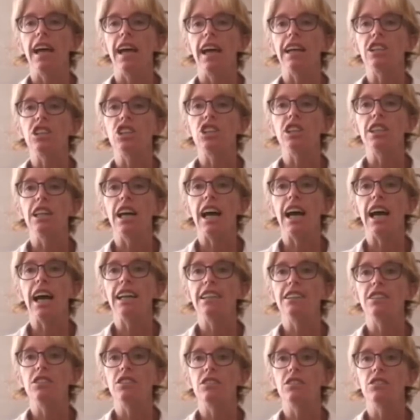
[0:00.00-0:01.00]
And she
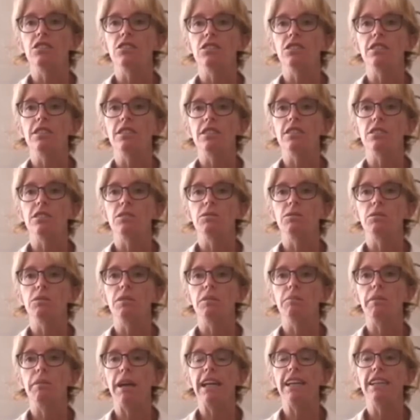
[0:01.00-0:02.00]
guides you through this
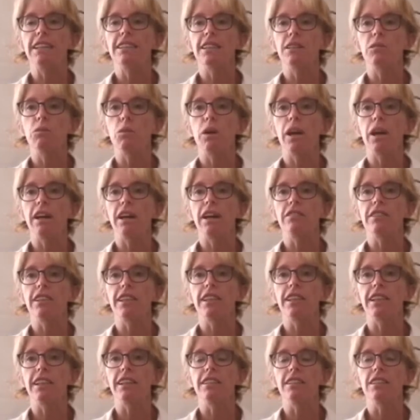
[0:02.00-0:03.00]
amazing way of
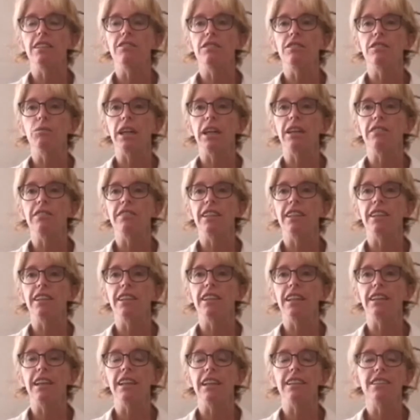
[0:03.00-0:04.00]
thinking, a different way of
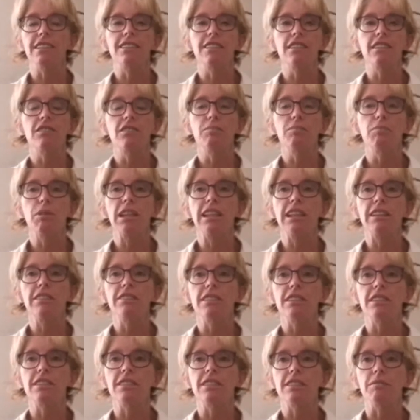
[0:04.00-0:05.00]
thinking, and it's a different belief
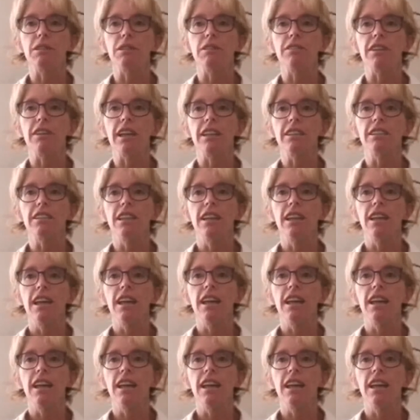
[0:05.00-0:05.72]
system, in fact.